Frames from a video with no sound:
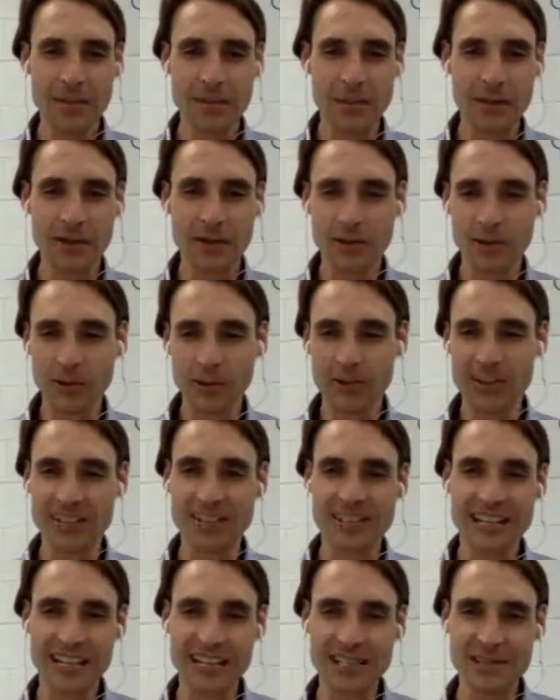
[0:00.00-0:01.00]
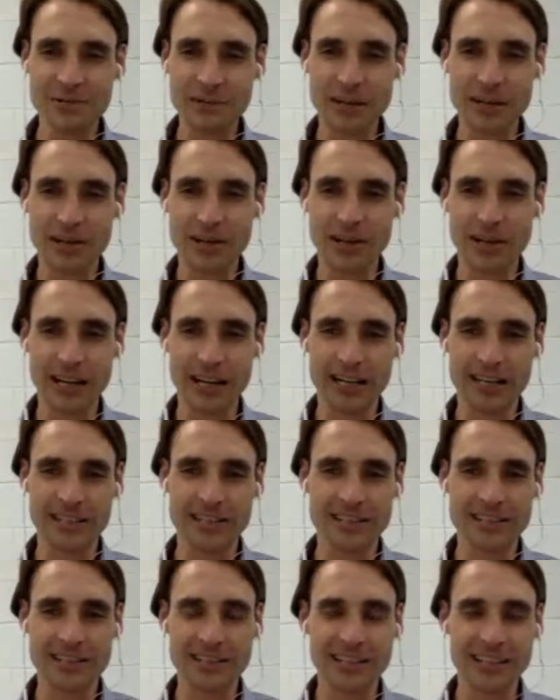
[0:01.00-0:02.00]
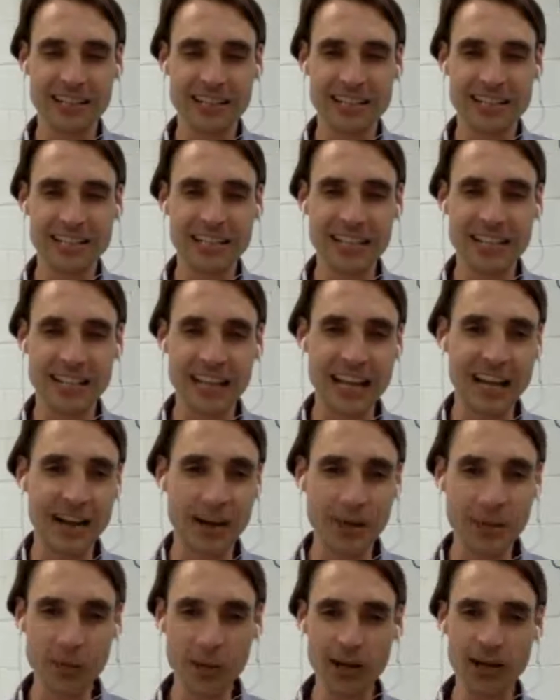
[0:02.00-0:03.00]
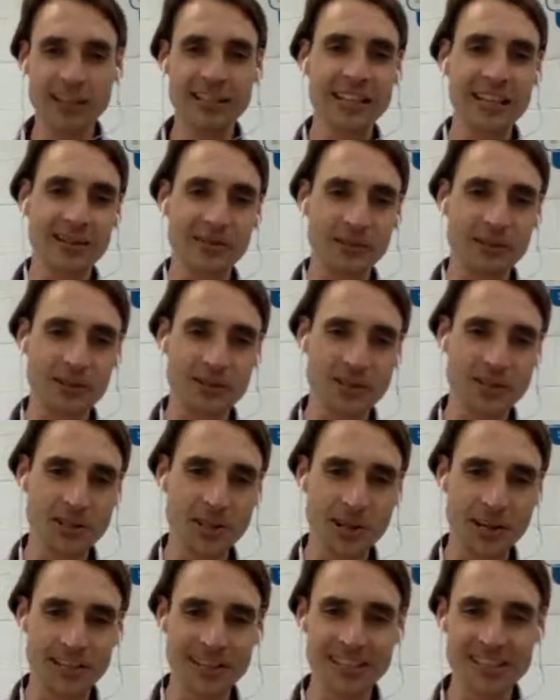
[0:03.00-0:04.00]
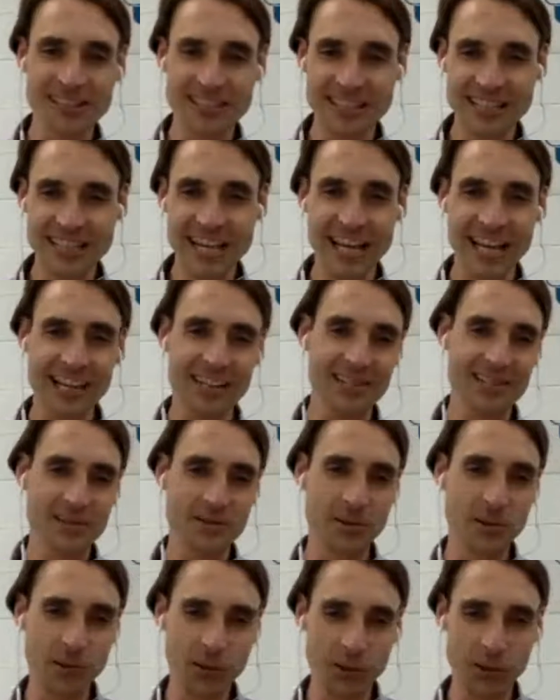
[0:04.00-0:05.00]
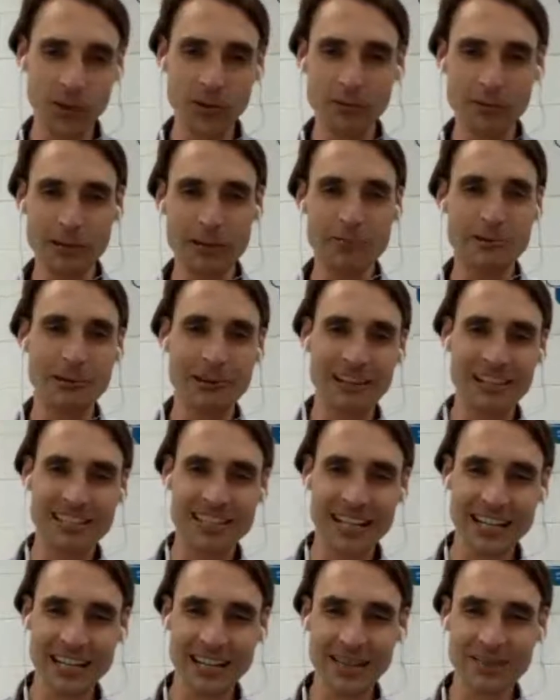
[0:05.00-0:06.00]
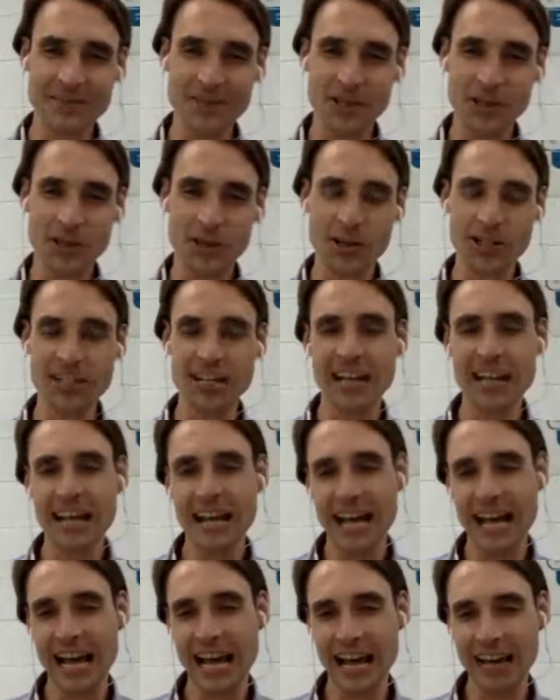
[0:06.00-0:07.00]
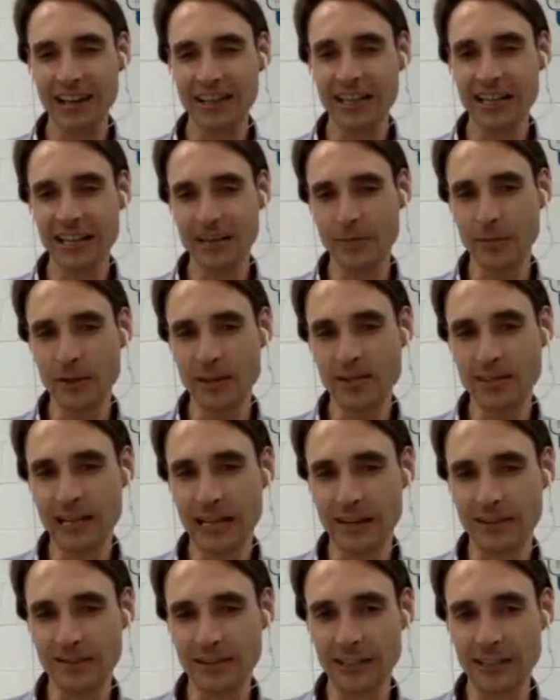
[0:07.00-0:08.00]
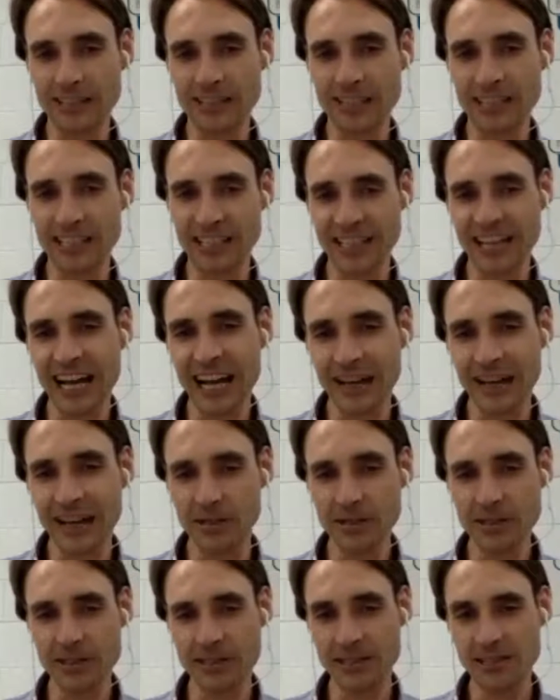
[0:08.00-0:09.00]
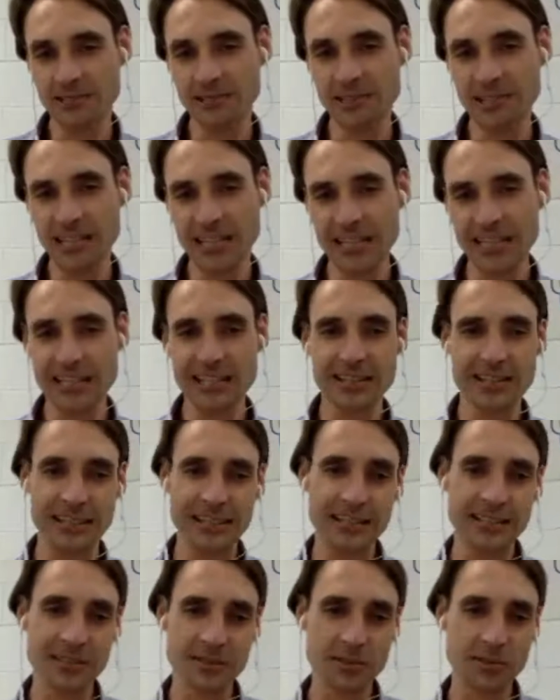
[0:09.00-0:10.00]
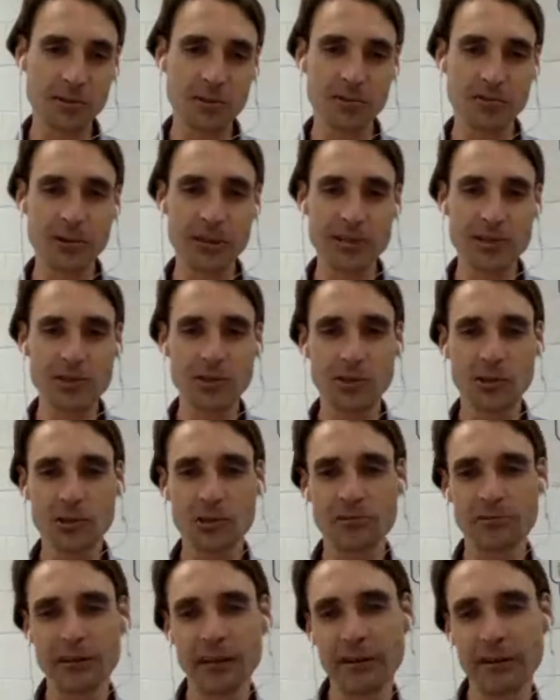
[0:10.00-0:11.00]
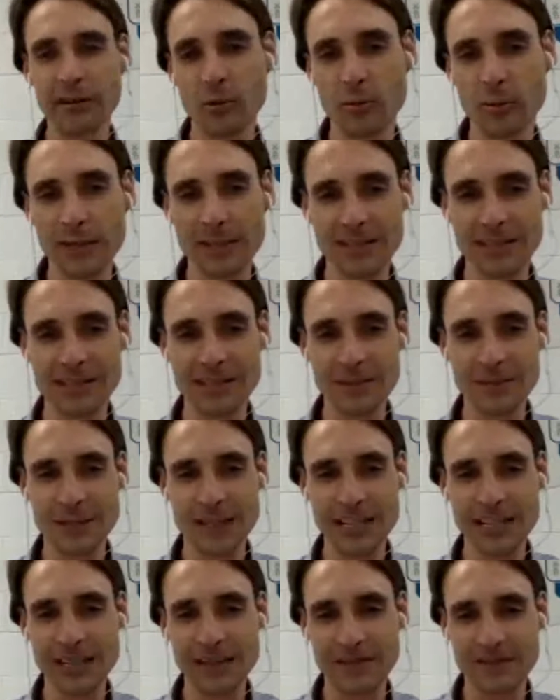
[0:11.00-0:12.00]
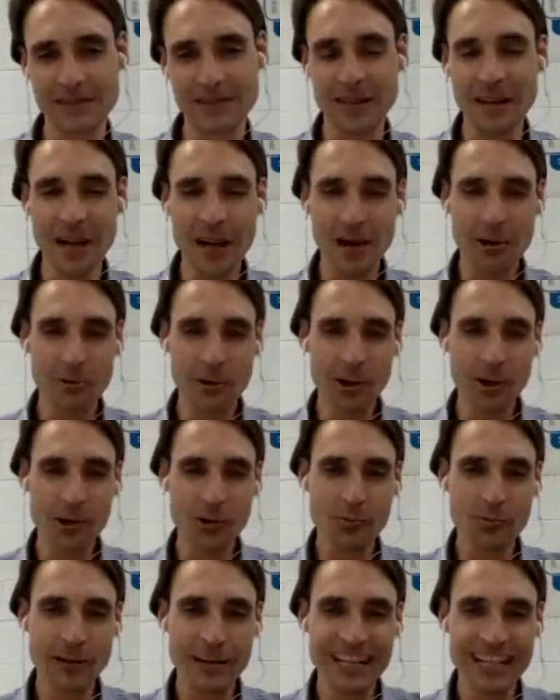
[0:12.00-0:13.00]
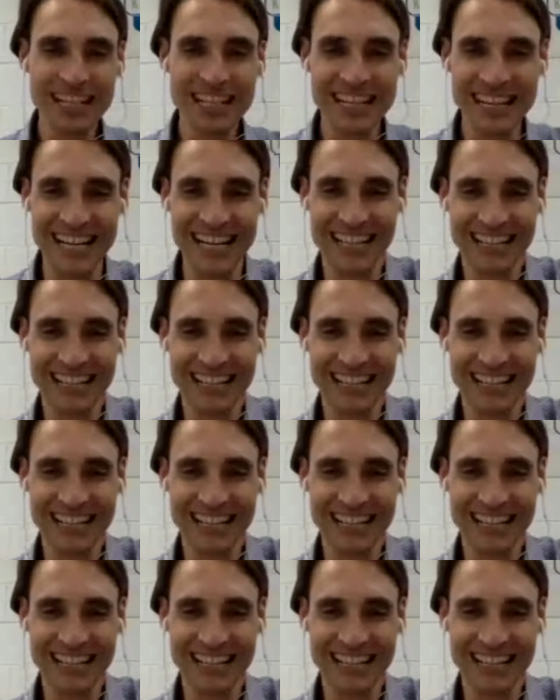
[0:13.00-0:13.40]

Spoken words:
called the C-Suite Guide to LinkedIn. And I thought I'd get her on the show just to tell us all, whether we're executives or not, how to get the most out of LinkedIn, how to use it strategically to reach your career or business objectives. Welcome, Wendy.